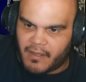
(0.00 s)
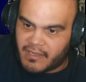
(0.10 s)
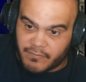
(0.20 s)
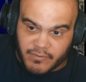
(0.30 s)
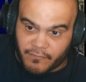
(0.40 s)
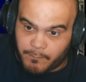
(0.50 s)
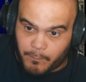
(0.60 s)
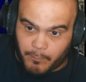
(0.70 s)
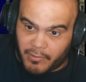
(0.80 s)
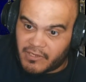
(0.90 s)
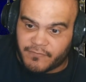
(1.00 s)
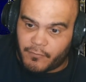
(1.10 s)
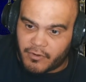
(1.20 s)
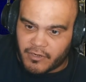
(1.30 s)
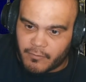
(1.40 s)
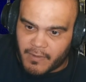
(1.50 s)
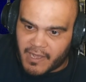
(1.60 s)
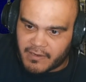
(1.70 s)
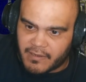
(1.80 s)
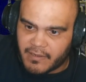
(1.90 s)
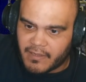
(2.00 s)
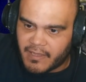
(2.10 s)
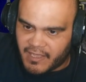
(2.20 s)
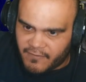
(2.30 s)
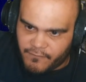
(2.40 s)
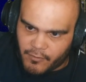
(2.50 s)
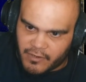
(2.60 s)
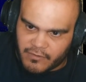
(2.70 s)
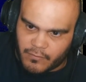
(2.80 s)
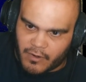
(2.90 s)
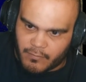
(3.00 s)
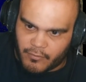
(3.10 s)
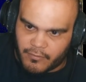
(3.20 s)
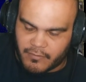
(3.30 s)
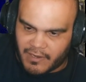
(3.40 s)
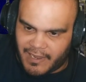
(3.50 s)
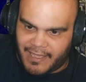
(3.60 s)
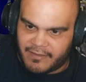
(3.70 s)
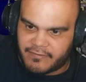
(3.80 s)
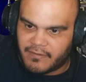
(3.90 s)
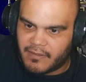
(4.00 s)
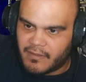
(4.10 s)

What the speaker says: gives you plus 40 to mana and 40 to armor class